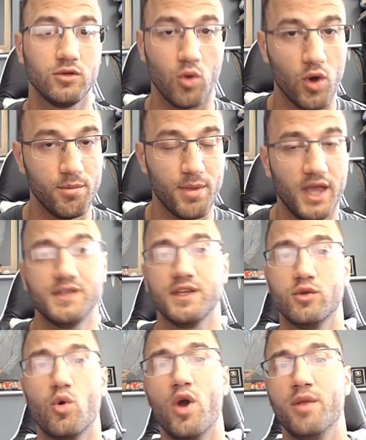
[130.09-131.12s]
Coinbase
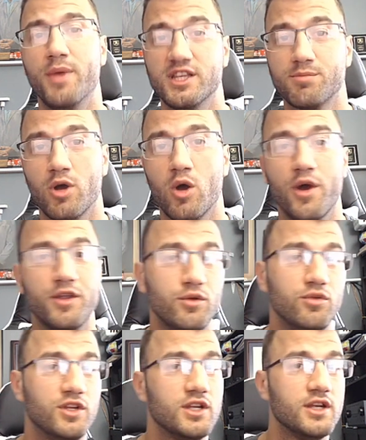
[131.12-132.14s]
and Coinbase Pro and you
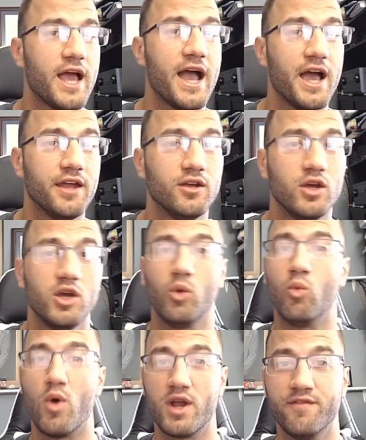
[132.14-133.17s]
didn't add
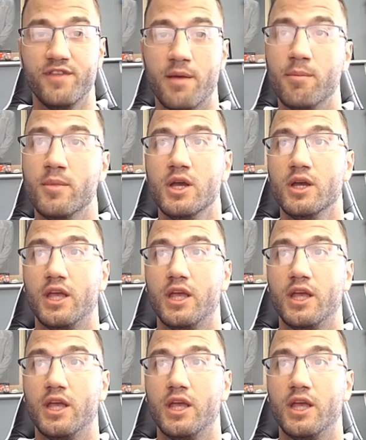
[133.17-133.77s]
one of them,